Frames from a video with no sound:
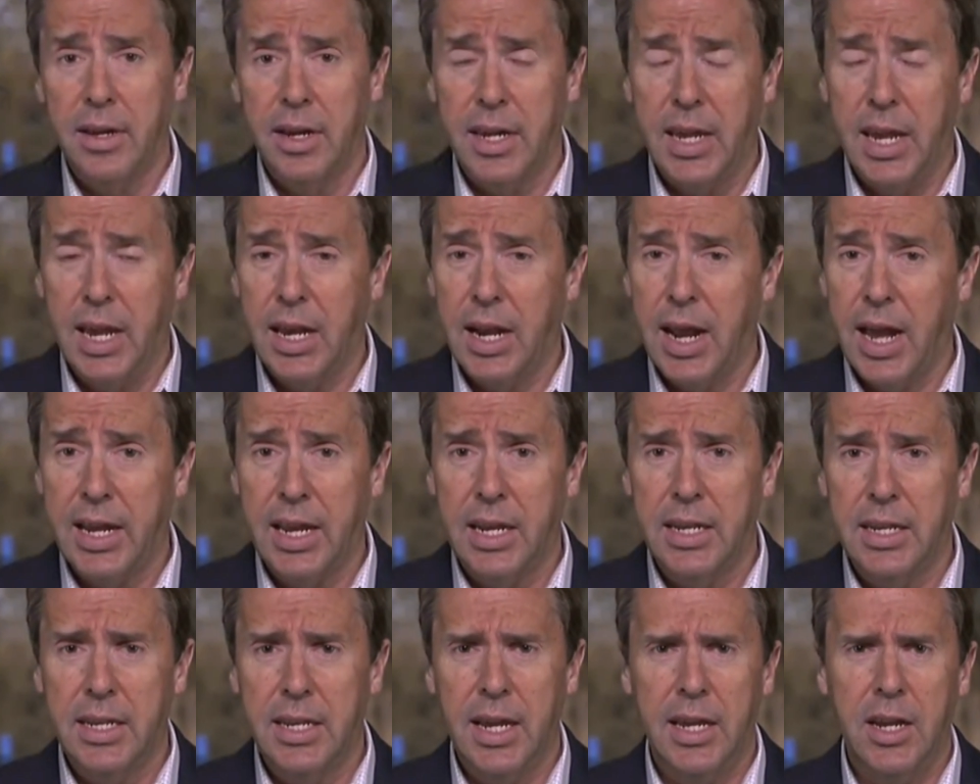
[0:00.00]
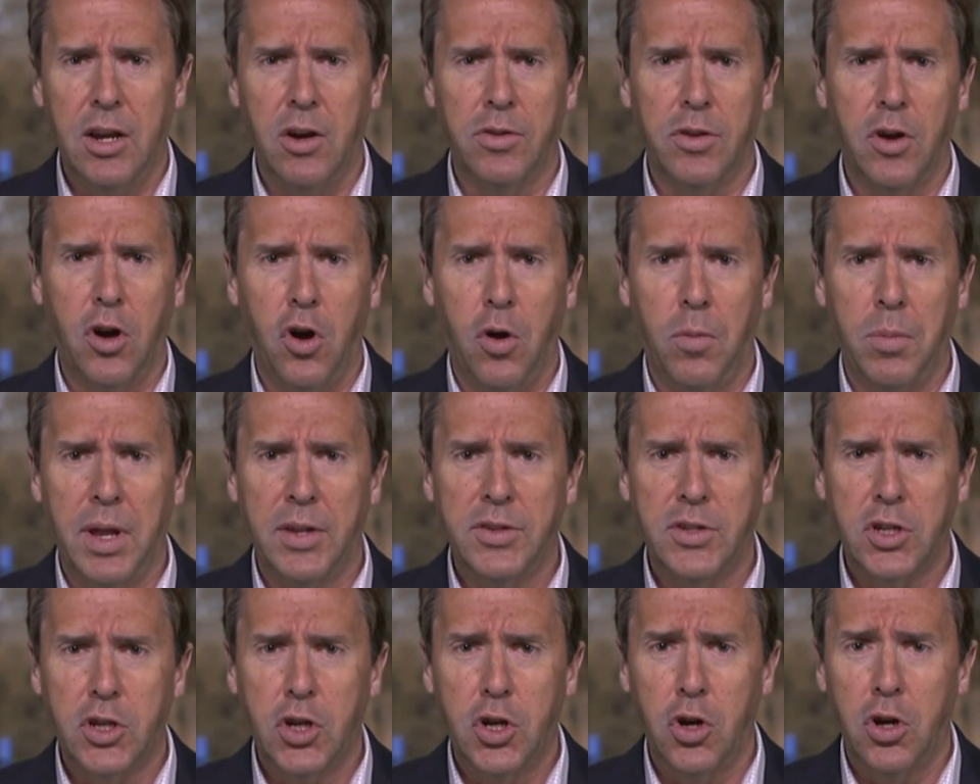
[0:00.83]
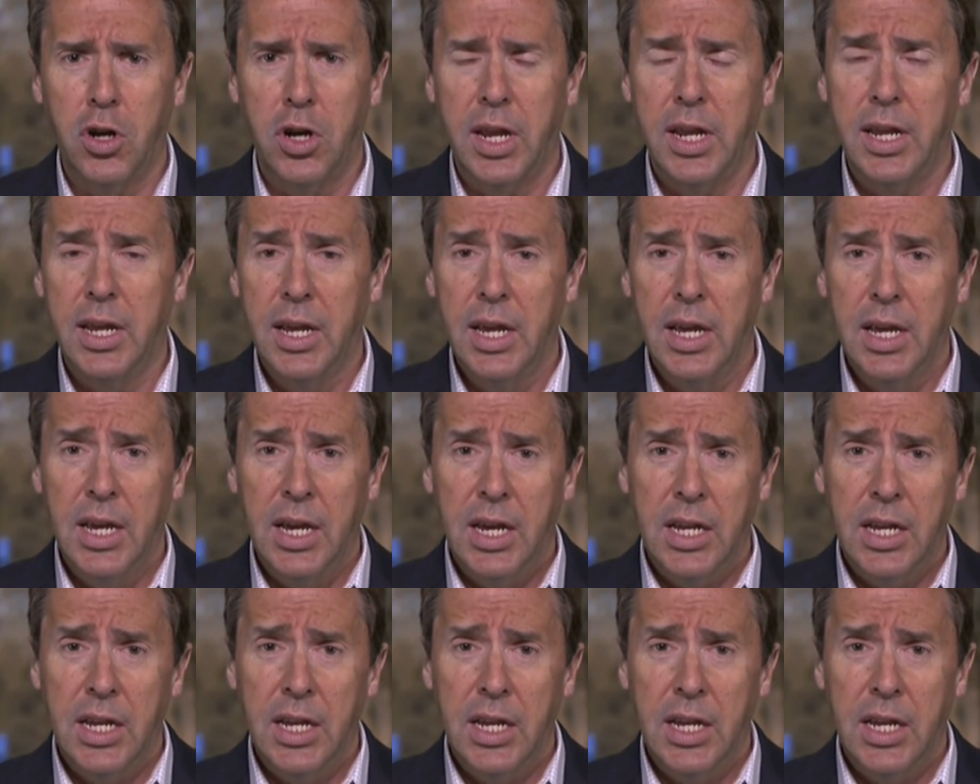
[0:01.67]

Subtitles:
Again, I can tell you on the Homeland Security,